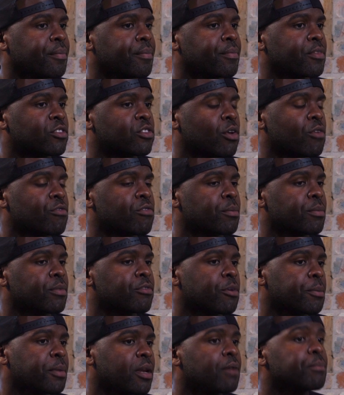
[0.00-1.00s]
So
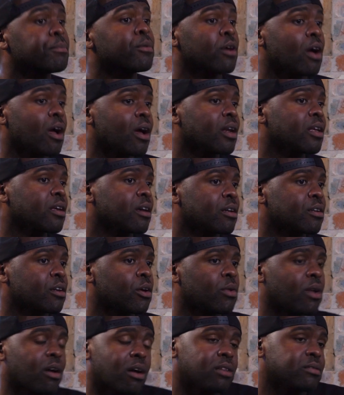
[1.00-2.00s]
but early on, no,
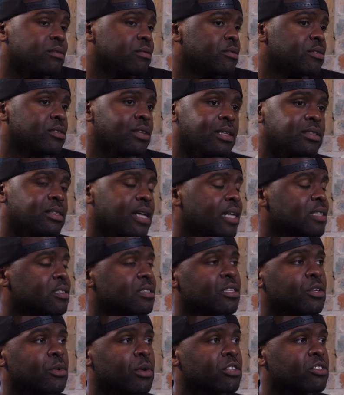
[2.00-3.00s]
like to answer
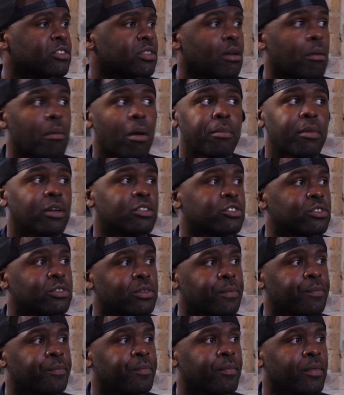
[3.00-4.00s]
your question, I'm not sure,
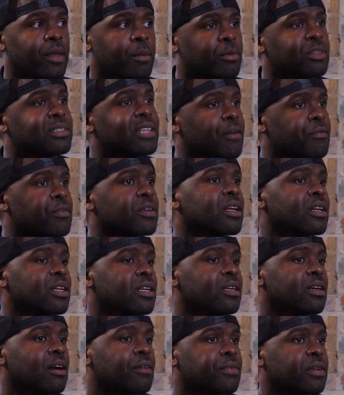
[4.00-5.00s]
but
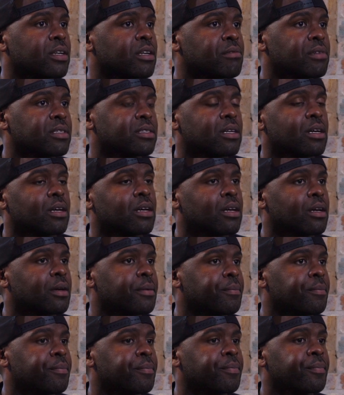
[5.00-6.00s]
definitely I think there is
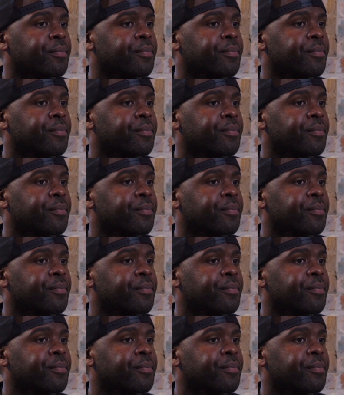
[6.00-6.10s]
a